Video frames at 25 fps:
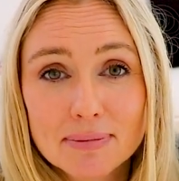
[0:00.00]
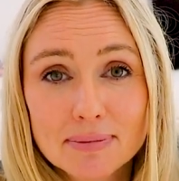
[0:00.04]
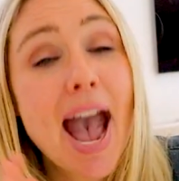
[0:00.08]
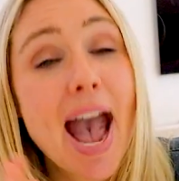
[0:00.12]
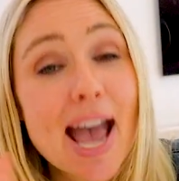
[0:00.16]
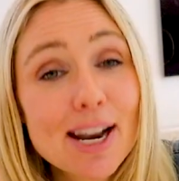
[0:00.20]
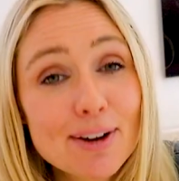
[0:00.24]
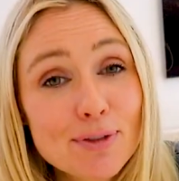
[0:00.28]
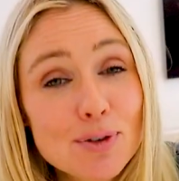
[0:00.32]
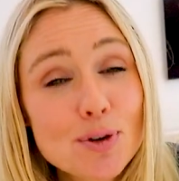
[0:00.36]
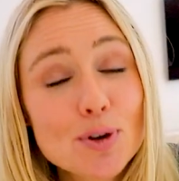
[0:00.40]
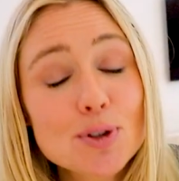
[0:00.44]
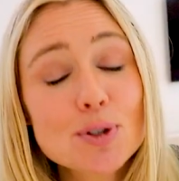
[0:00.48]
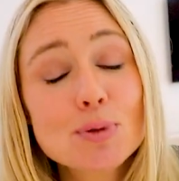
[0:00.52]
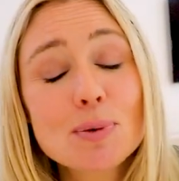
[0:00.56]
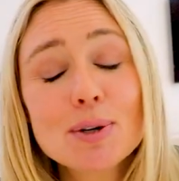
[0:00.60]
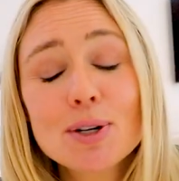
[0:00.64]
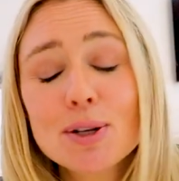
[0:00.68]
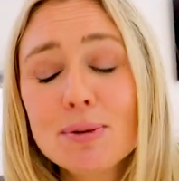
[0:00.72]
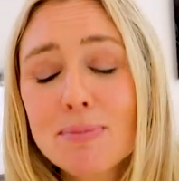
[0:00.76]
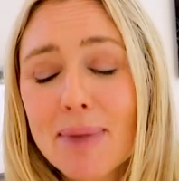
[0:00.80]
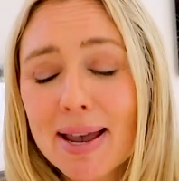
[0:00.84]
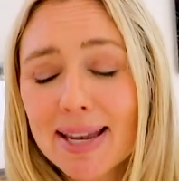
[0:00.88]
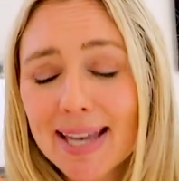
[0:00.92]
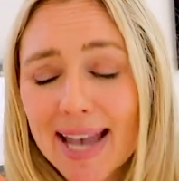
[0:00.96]
And of course, when
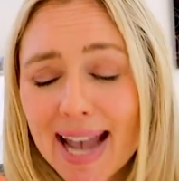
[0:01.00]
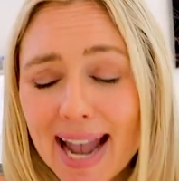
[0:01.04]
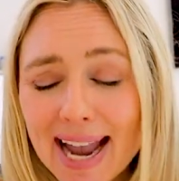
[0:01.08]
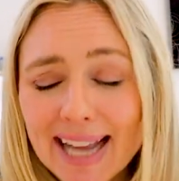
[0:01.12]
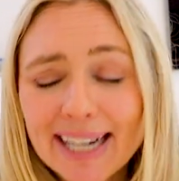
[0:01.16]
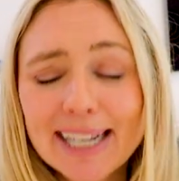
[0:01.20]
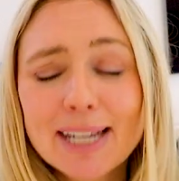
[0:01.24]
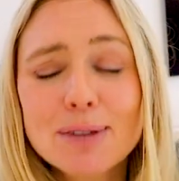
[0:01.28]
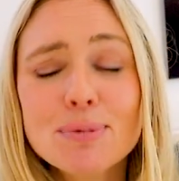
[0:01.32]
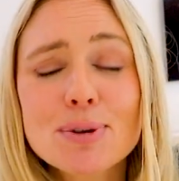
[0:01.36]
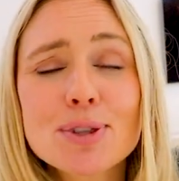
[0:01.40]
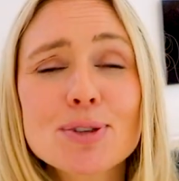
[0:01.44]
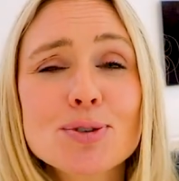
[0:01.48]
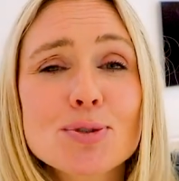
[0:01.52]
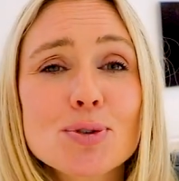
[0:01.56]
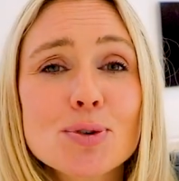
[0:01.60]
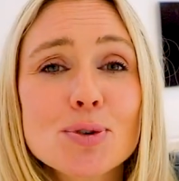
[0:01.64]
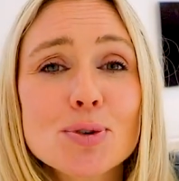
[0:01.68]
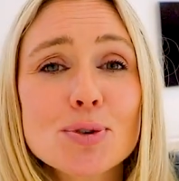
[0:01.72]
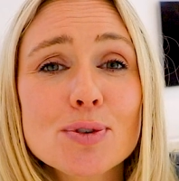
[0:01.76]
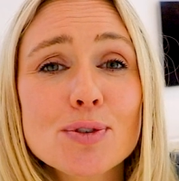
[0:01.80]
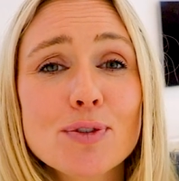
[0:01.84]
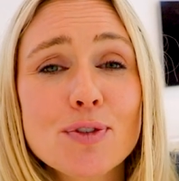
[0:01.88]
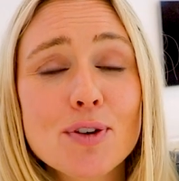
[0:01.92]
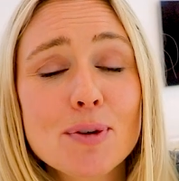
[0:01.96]
you make any
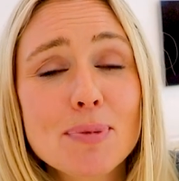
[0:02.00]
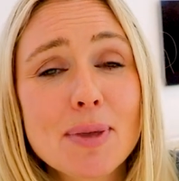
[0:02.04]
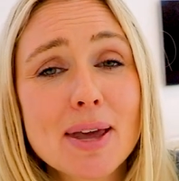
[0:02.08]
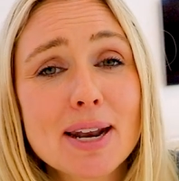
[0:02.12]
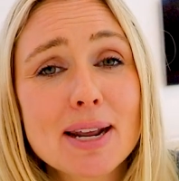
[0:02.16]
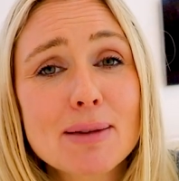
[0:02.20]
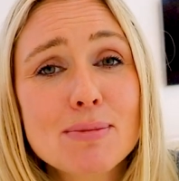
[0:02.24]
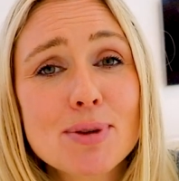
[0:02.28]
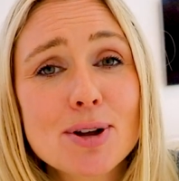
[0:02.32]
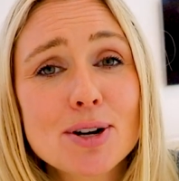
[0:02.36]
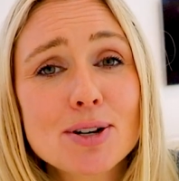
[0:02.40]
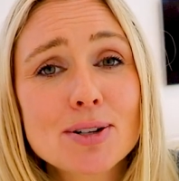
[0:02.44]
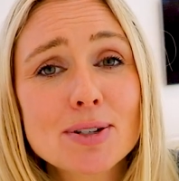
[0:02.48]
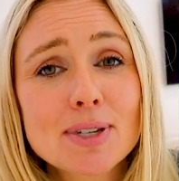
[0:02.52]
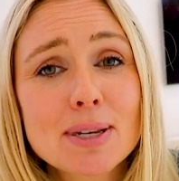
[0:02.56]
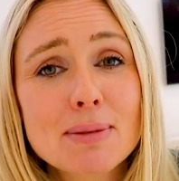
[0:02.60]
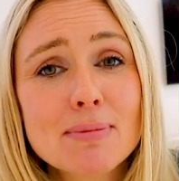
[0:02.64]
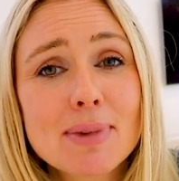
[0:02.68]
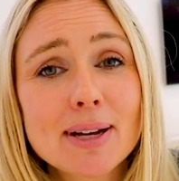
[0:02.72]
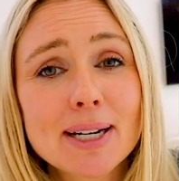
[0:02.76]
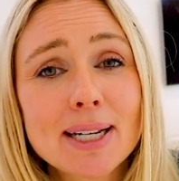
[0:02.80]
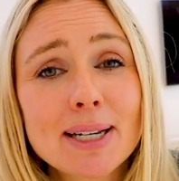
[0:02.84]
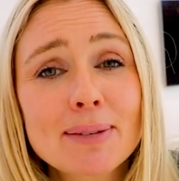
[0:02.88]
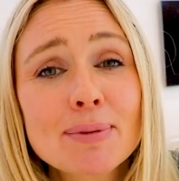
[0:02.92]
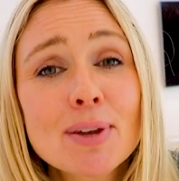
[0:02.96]
withdrawal from that emergency
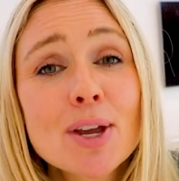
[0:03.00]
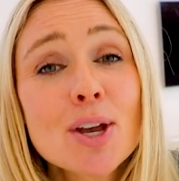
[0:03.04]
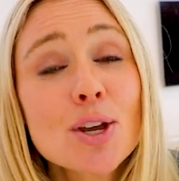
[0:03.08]
money,